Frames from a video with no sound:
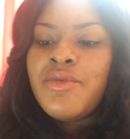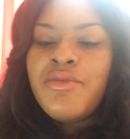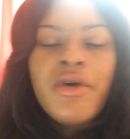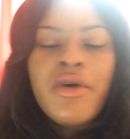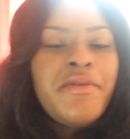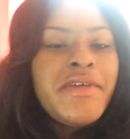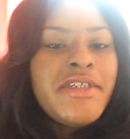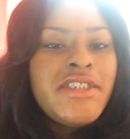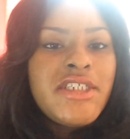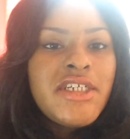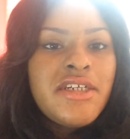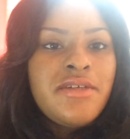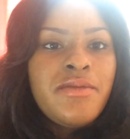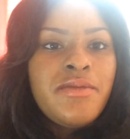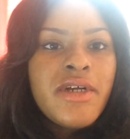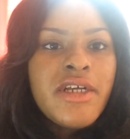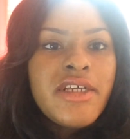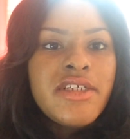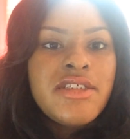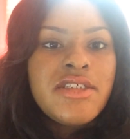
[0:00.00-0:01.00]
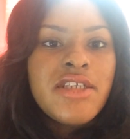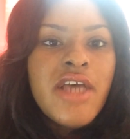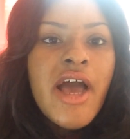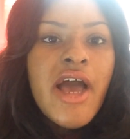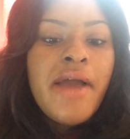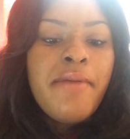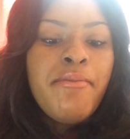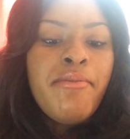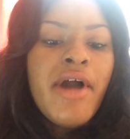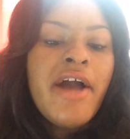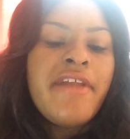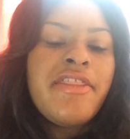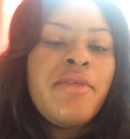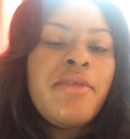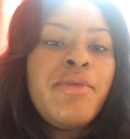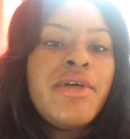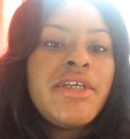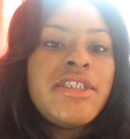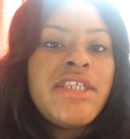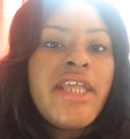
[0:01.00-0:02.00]
what we did was I bought the
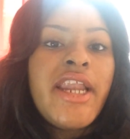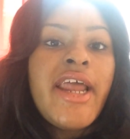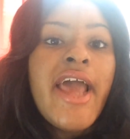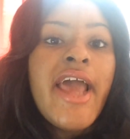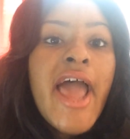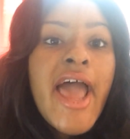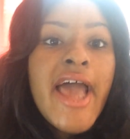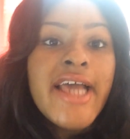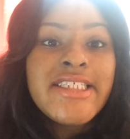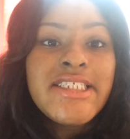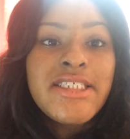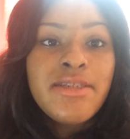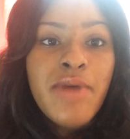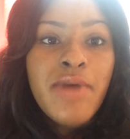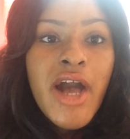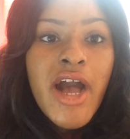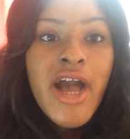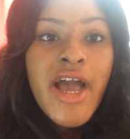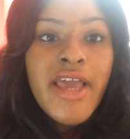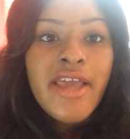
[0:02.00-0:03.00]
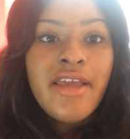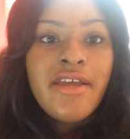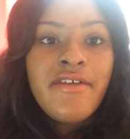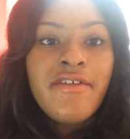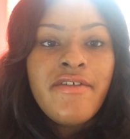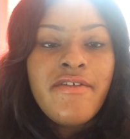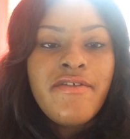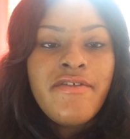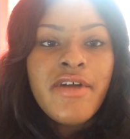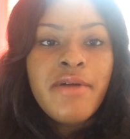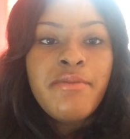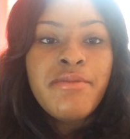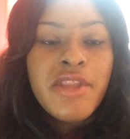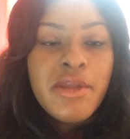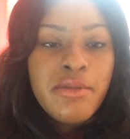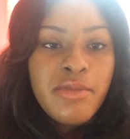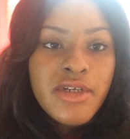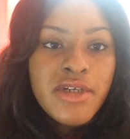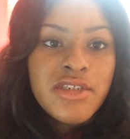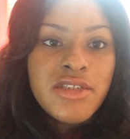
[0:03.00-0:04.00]
books that I had to buy from
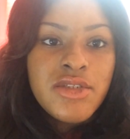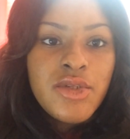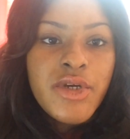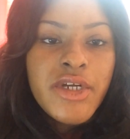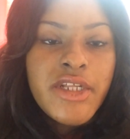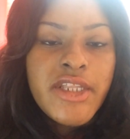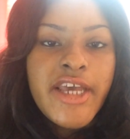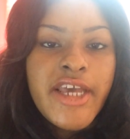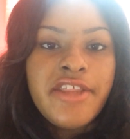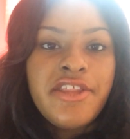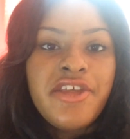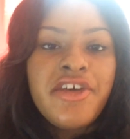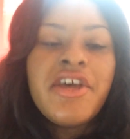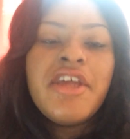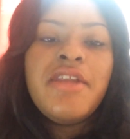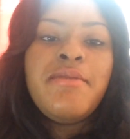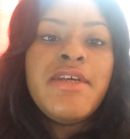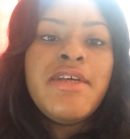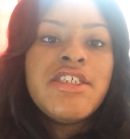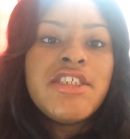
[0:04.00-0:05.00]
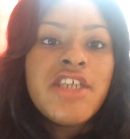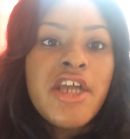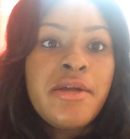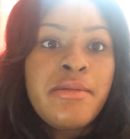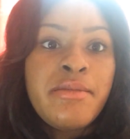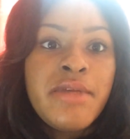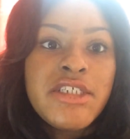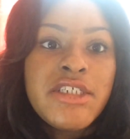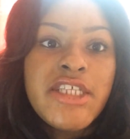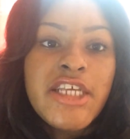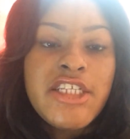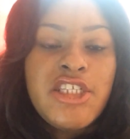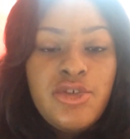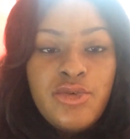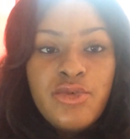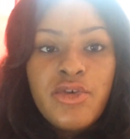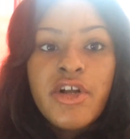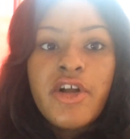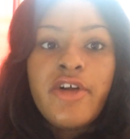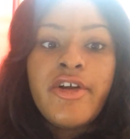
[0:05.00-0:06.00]
the bookstore. Like, there are going to be certain books that
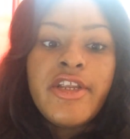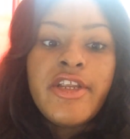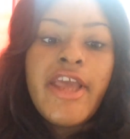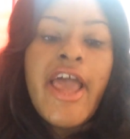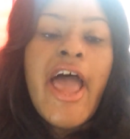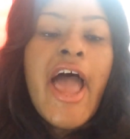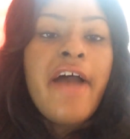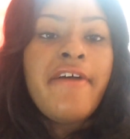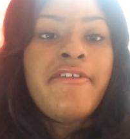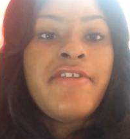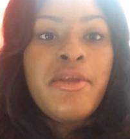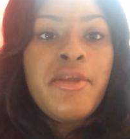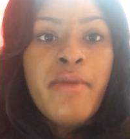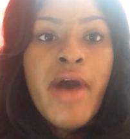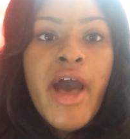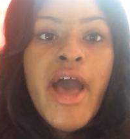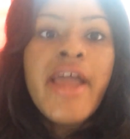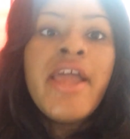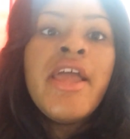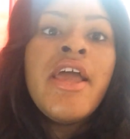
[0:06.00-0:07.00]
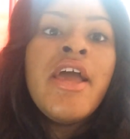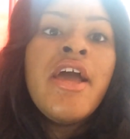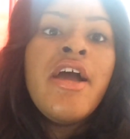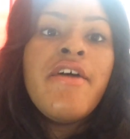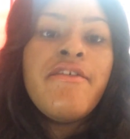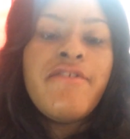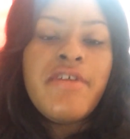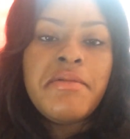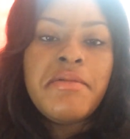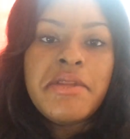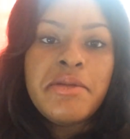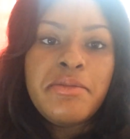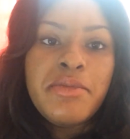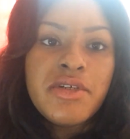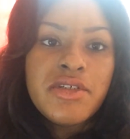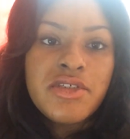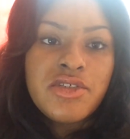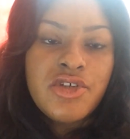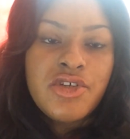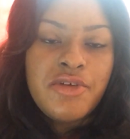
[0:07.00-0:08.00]
you are going to have to buy from the
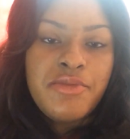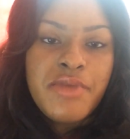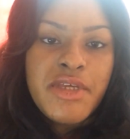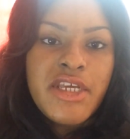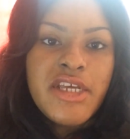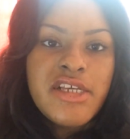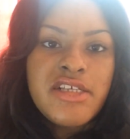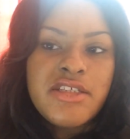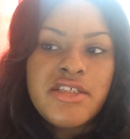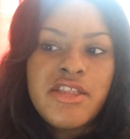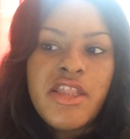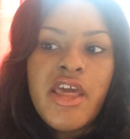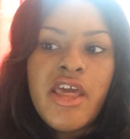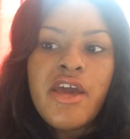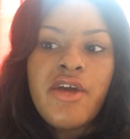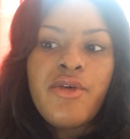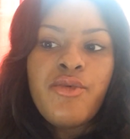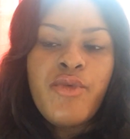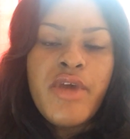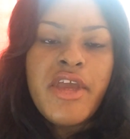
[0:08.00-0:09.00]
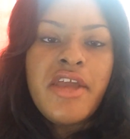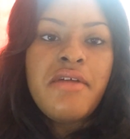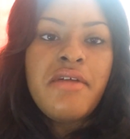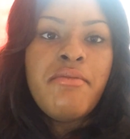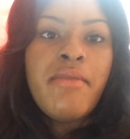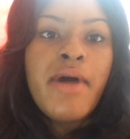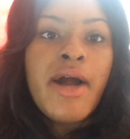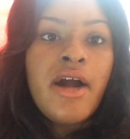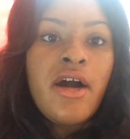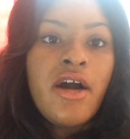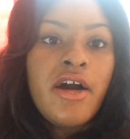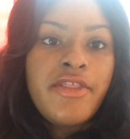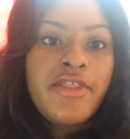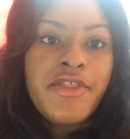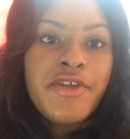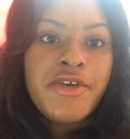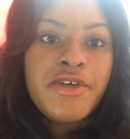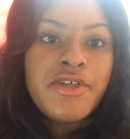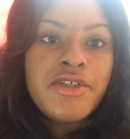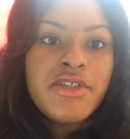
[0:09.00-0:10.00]
bookstore because they're written by
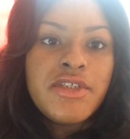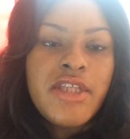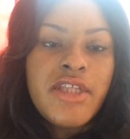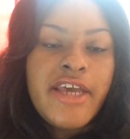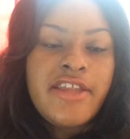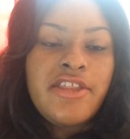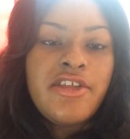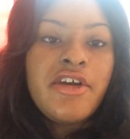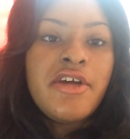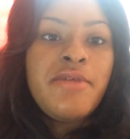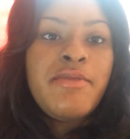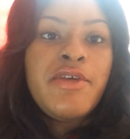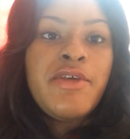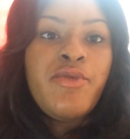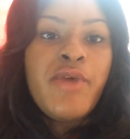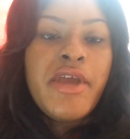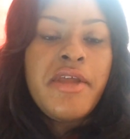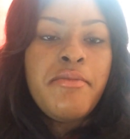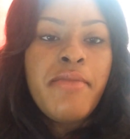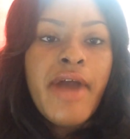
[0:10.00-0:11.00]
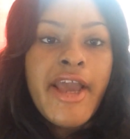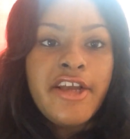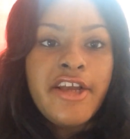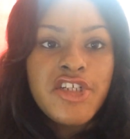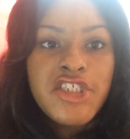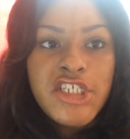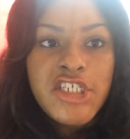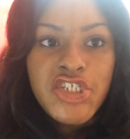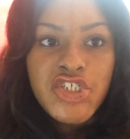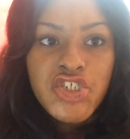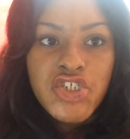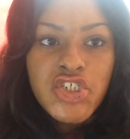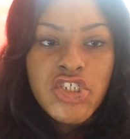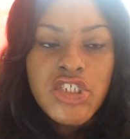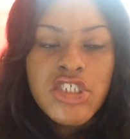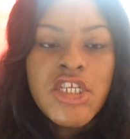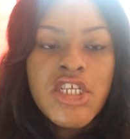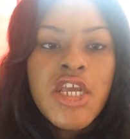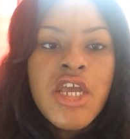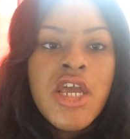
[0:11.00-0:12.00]
authors. Like, they're going to be written by the teachers.
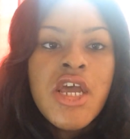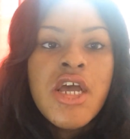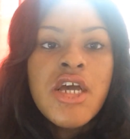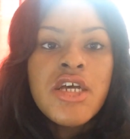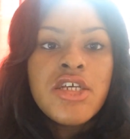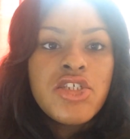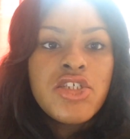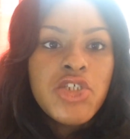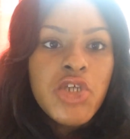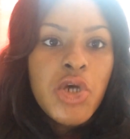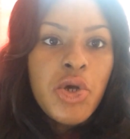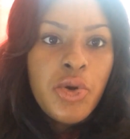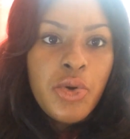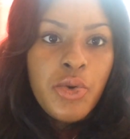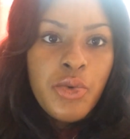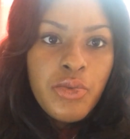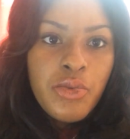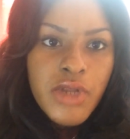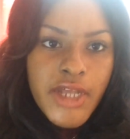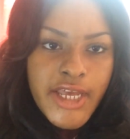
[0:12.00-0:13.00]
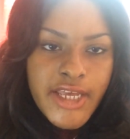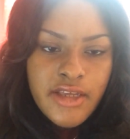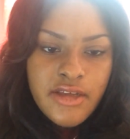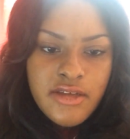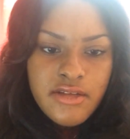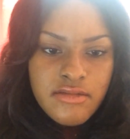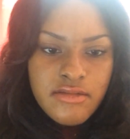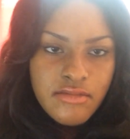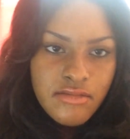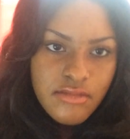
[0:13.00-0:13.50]
So, like,